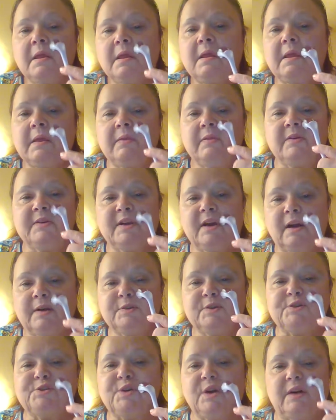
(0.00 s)
in the
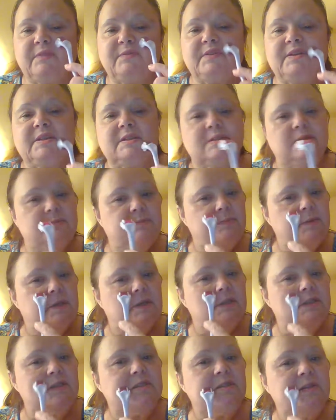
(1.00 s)
doctor's office
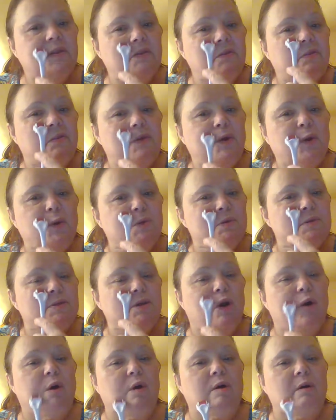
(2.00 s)
because those
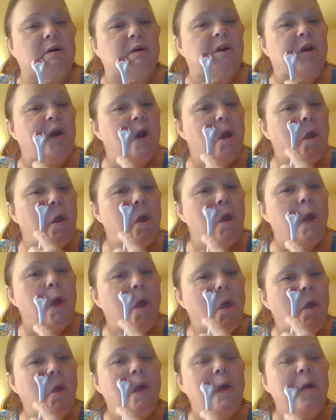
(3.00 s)
are
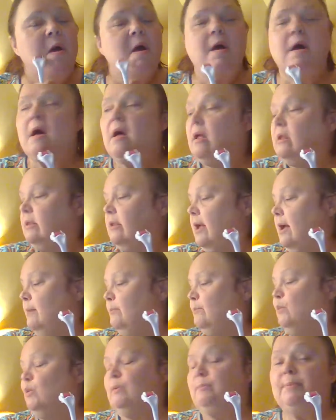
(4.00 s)
a lot
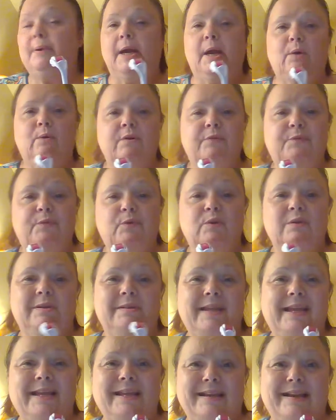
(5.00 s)
more powerful and
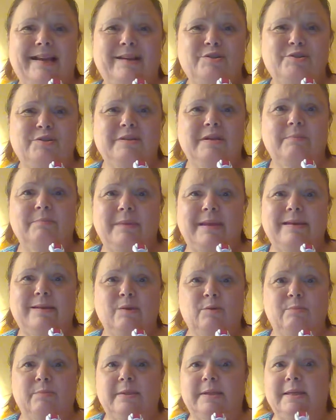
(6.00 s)
they can actually make
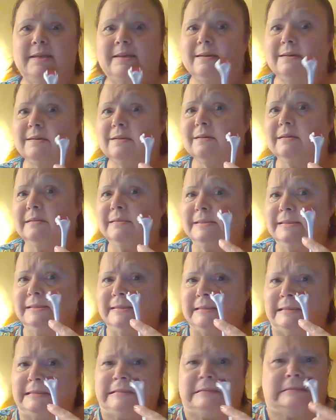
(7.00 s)
you bleed.
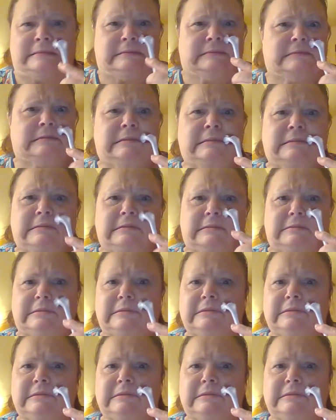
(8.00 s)
Ugh.